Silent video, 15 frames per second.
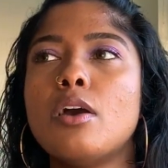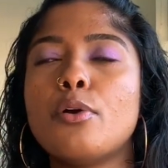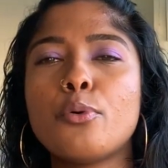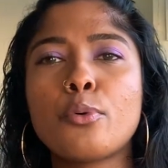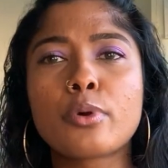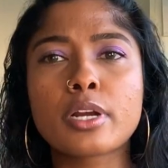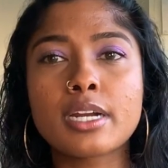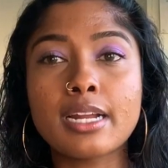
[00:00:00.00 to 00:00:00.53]

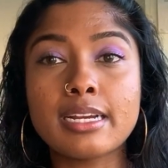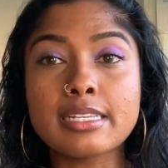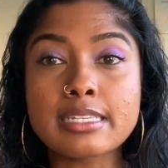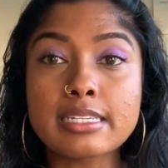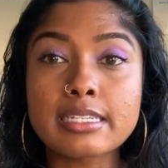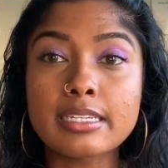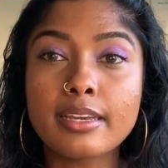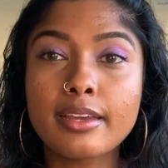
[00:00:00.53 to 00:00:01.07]

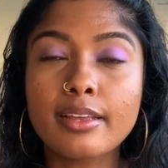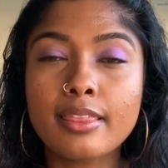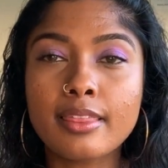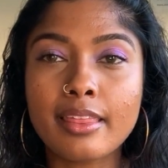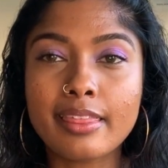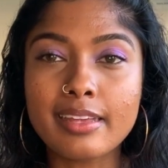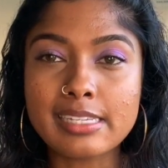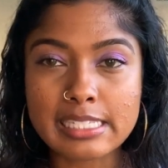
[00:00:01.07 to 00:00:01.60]
organizing the
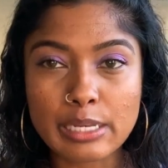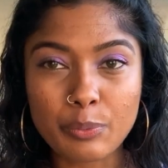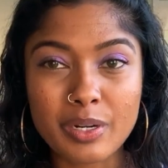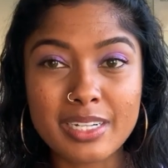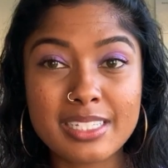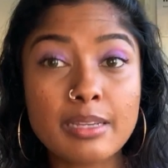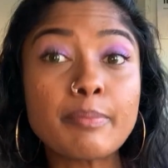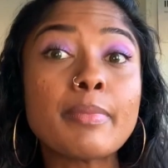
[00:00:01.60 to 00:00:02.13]
things I
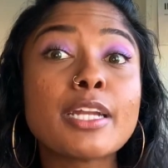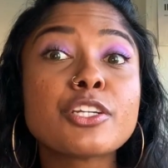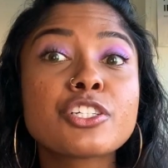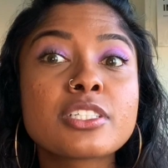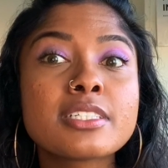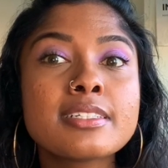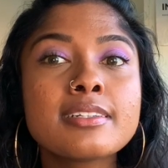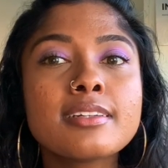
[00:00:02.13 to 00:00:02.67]
wanted to
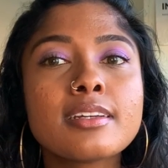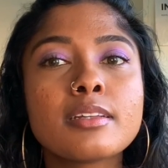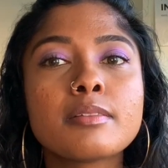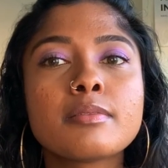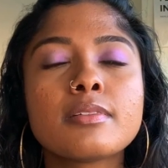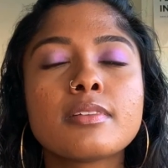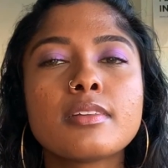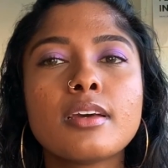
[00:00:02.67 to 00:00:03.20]
mention
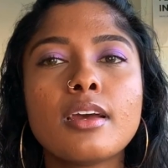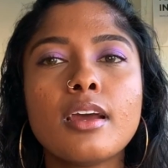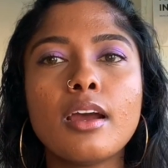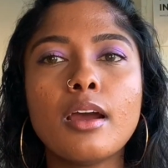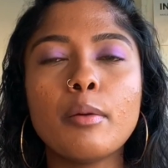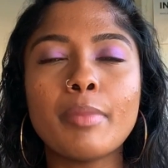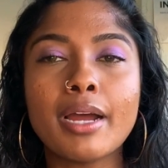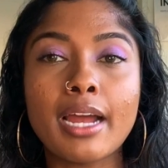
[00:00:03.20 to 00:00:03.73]
in
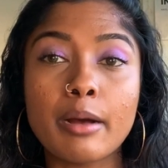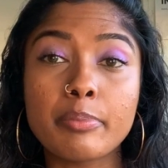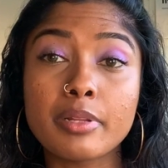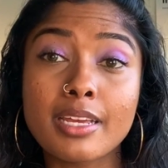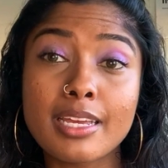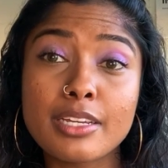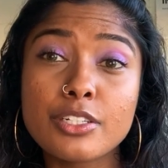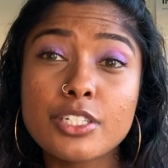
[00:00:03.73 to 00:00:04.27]
my
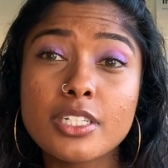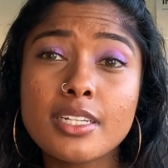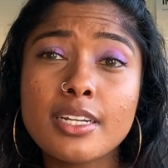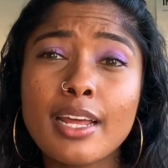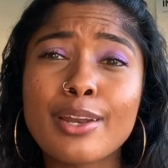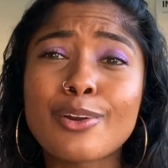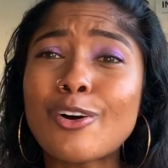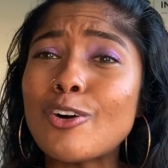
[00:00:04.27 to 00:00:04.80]
application,
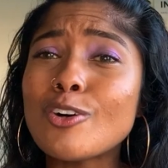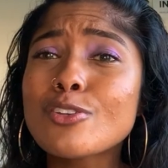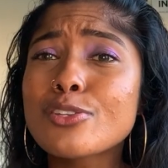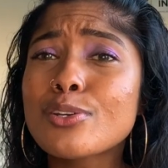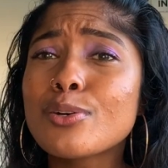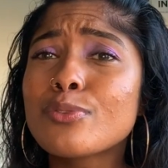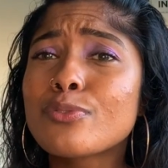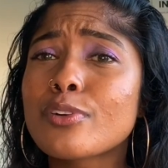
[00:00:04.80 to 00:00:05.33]
and
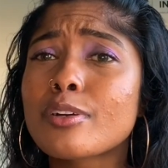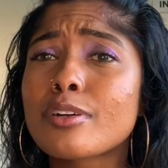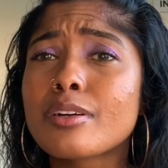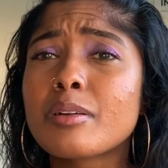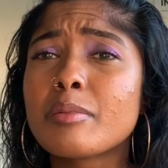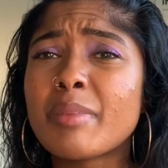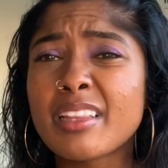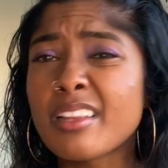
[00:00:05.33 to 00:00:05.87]
also
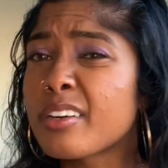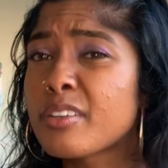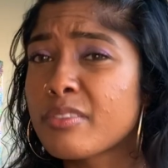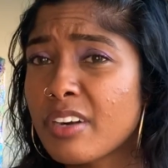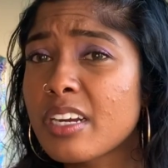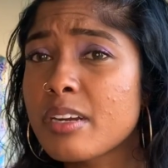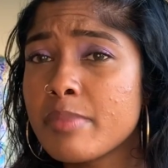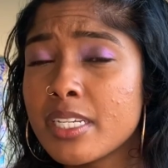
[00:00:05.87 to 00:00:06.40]
for my letter of
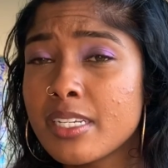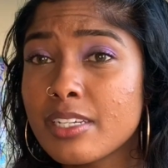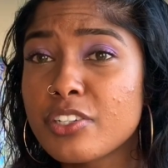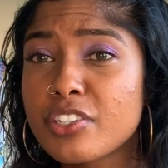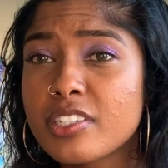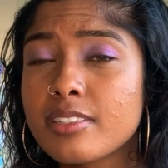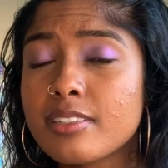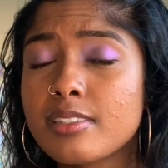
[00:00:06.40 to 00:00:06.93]

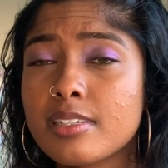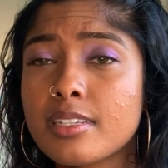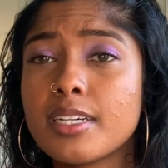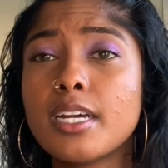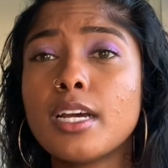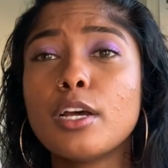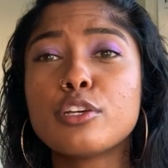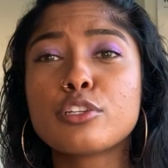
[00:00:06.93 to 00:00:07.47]
recommendations.
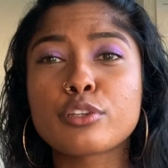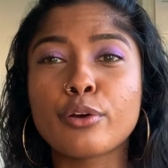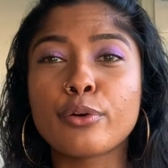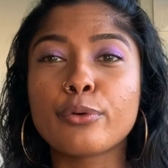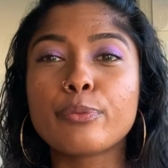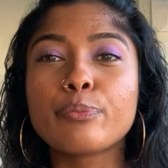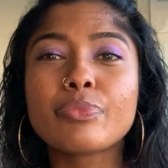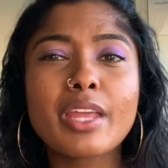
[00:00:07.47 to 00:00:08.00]

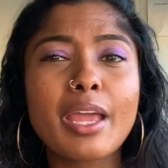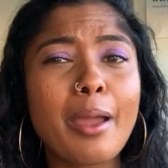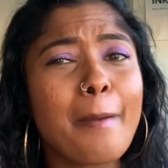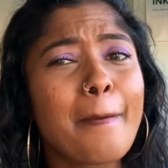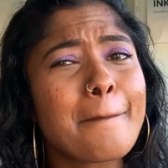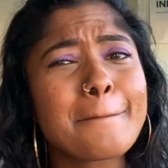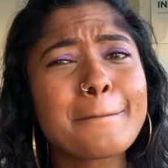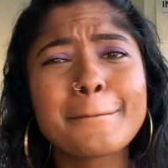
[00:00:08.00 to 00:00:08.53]
So
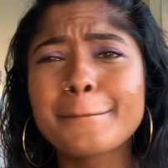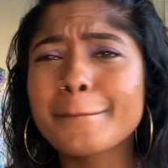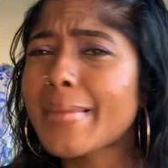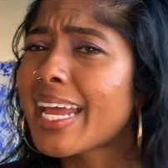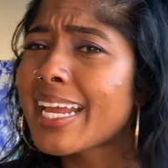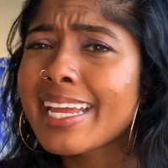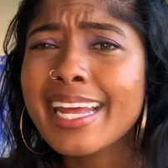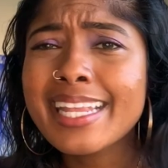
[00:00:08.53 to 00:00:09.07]

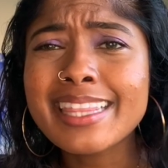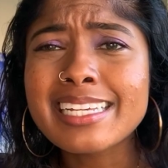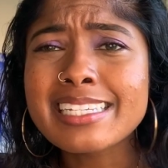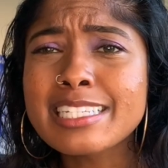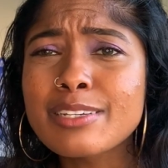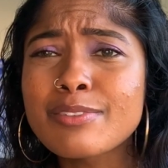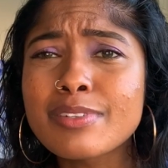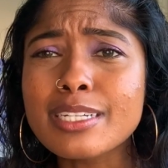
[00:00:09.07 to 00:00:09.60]
get that
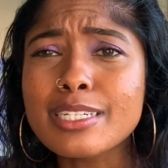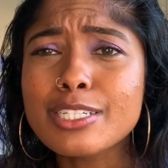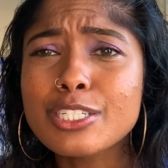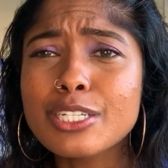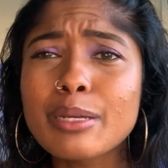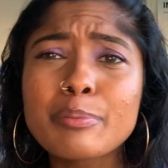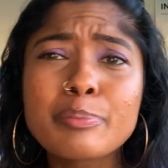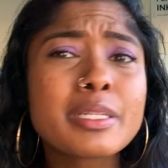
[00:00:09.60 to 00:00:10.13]
CV in
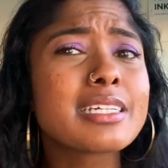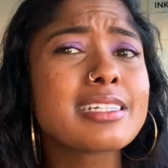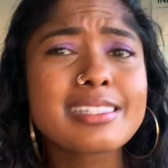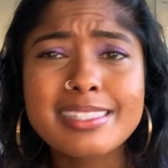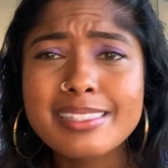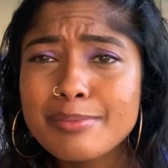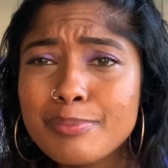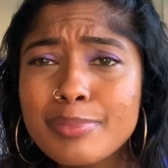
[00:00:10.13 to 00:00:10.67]
shape,
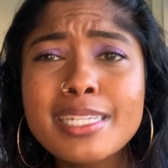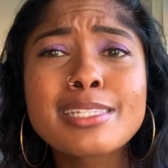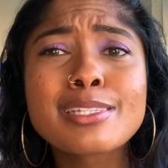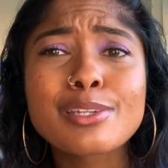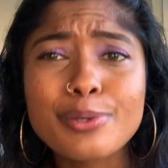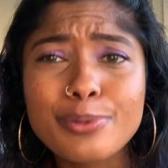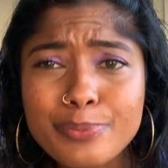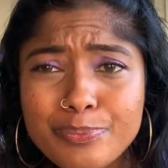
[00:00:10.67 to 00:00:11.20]
please do.